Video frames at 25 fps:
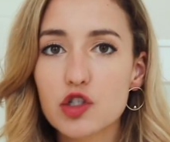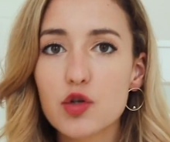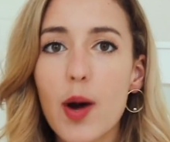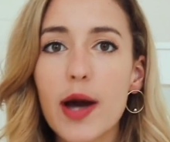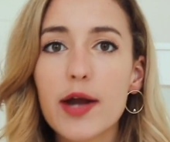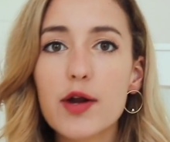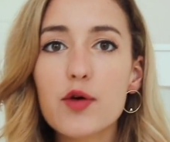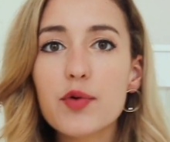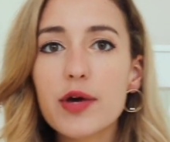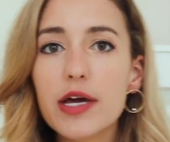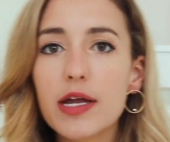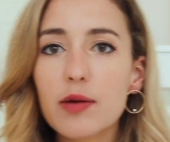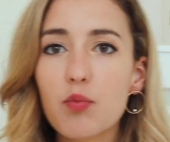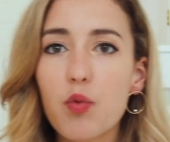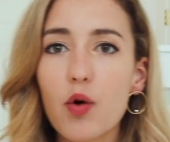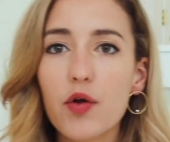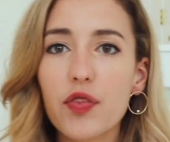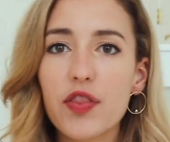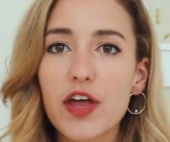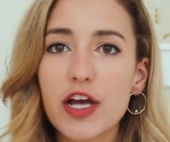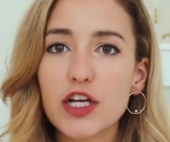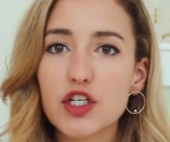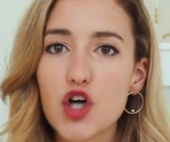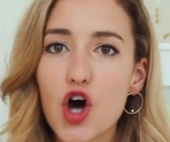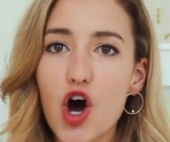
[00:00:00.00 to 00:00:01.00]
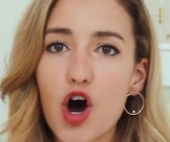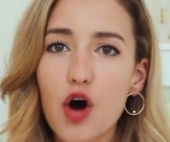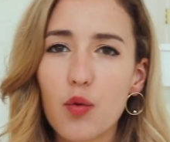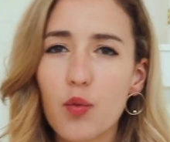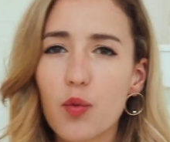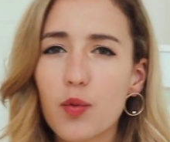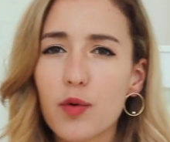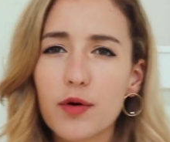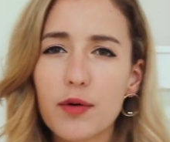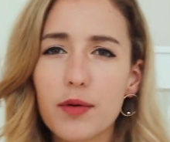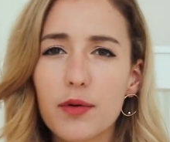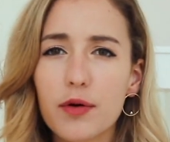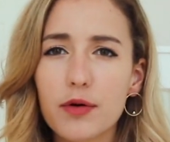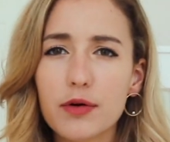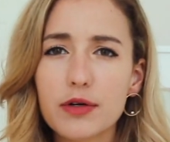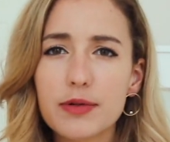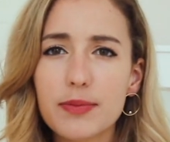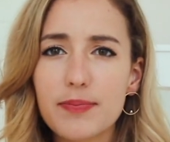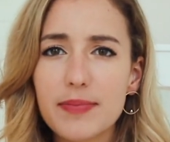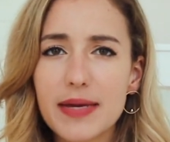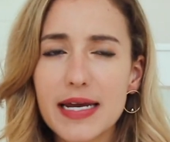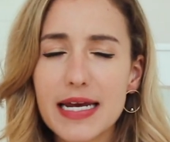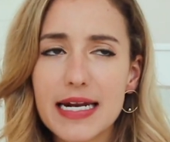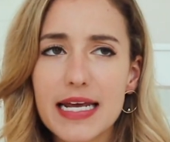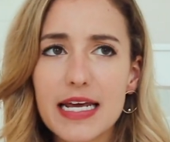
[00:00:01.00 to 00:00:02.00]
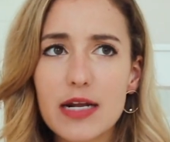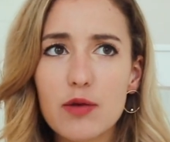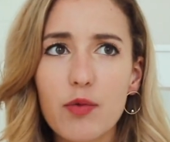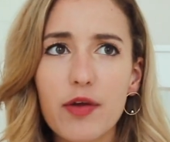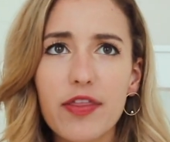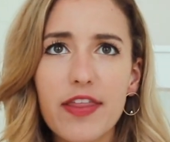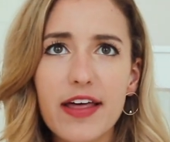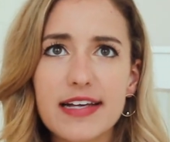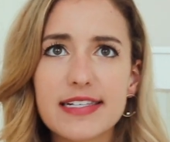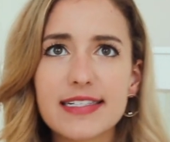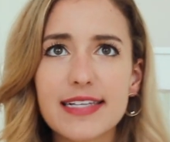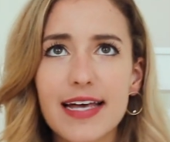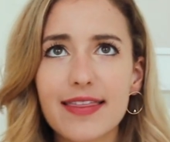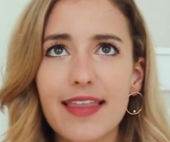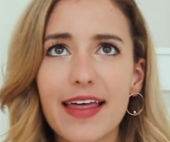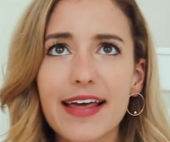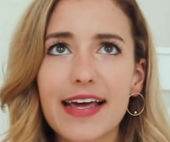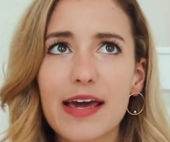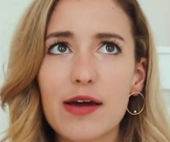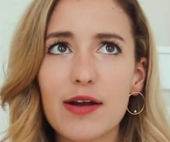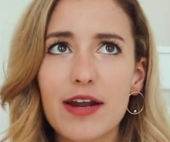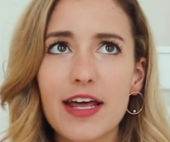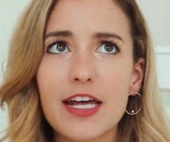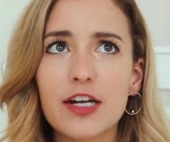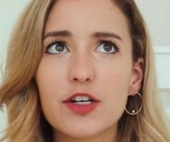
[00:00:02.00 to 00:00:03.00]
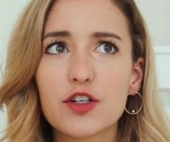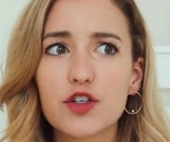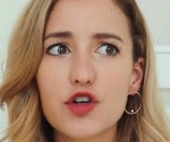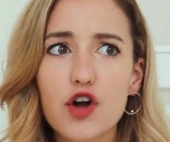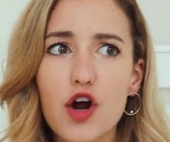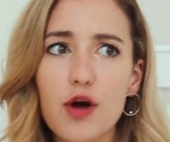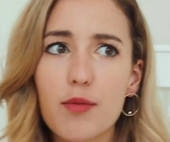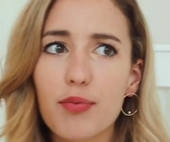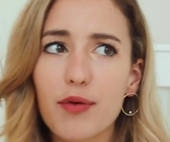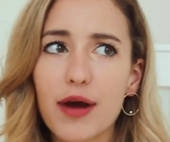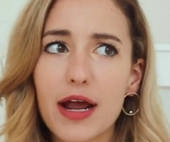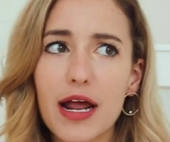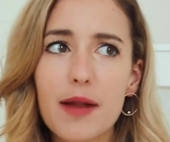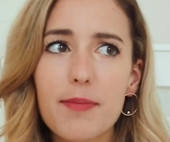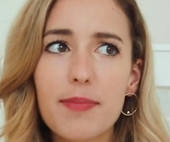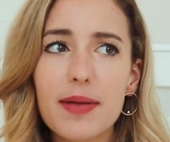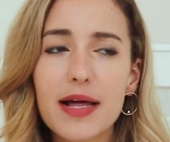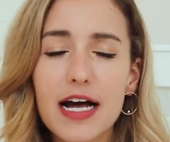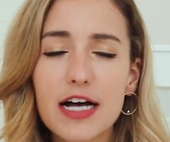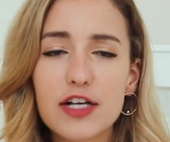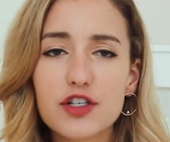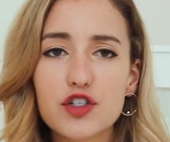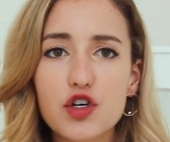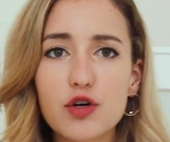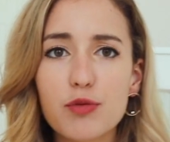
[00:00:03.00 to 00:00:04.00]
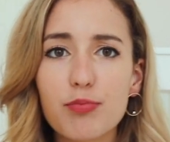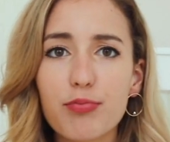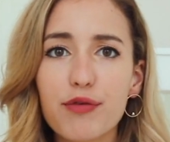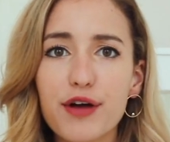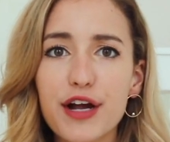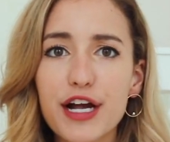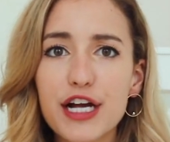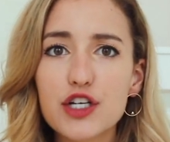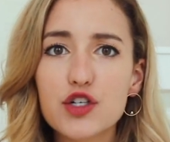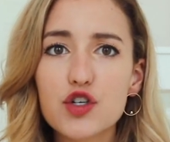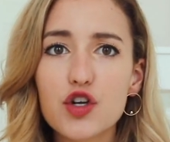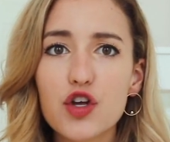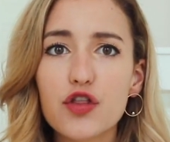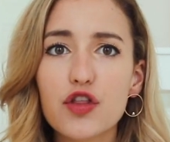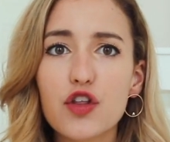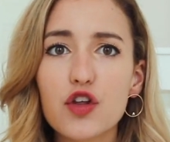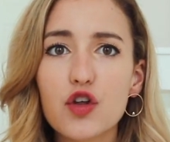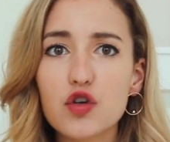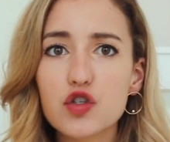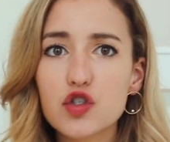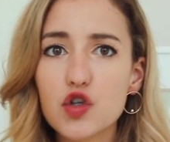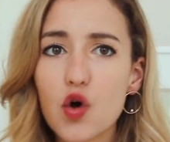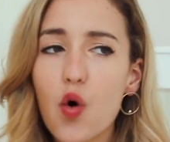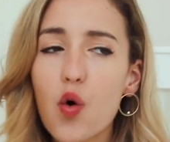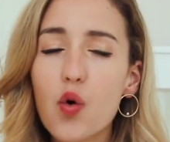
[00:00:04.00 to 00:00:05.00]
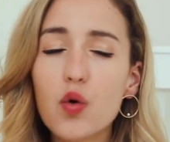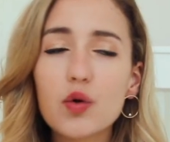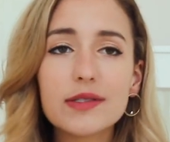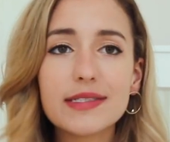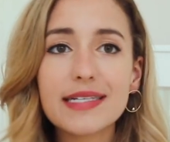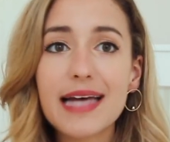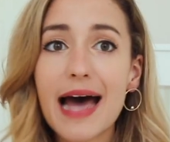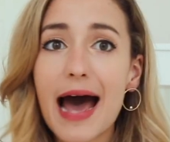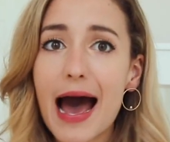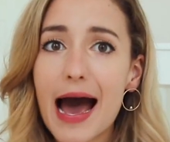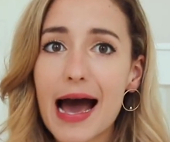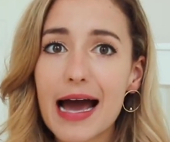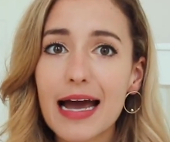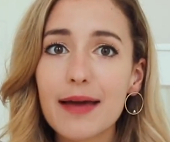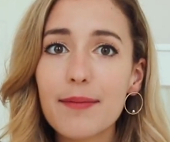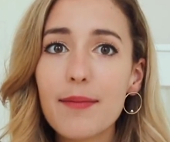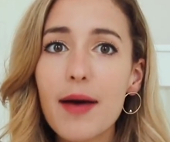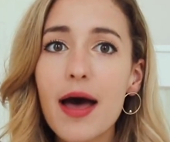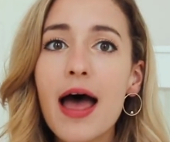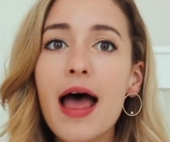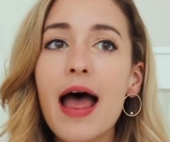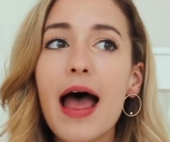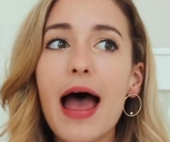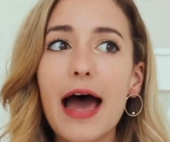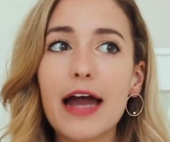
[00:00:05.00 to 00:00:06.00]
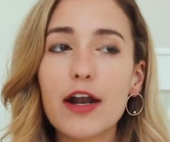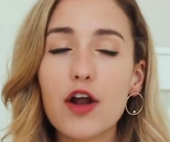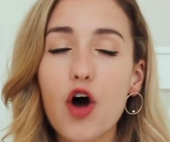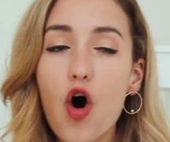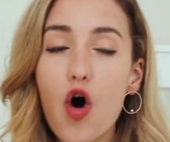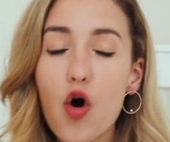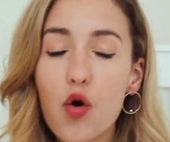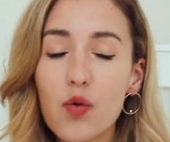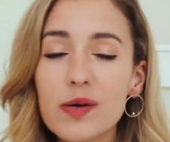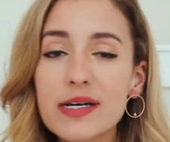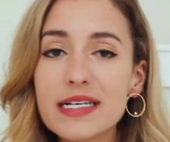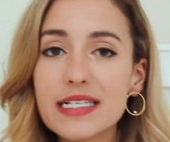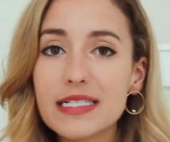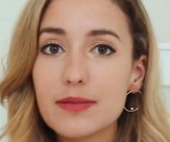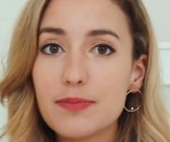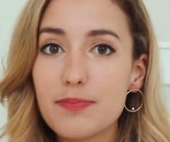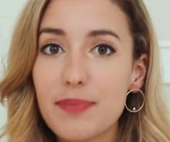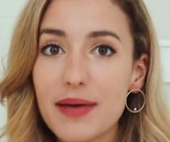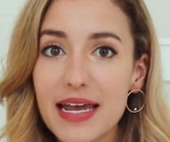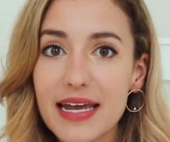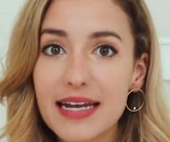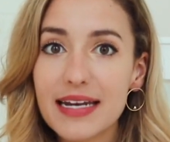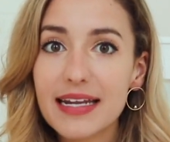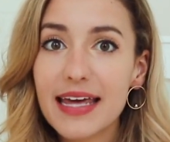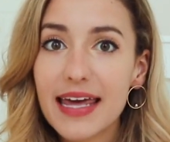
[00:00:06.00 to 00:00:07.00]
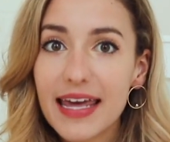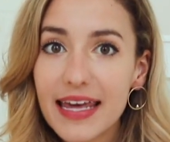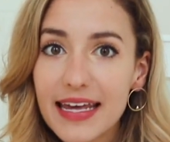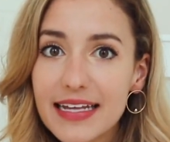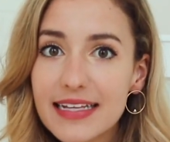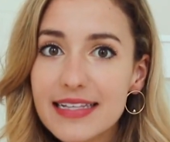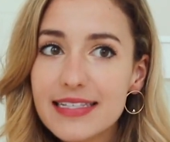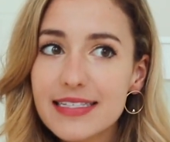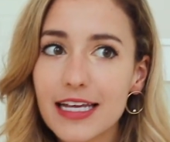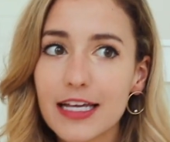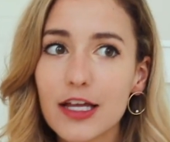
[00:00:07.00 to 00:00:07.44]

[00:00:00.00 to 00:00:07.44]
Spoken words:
So I don't get what they were meaning when they said like it hindered our brand, because your brand this whole time had always been kids.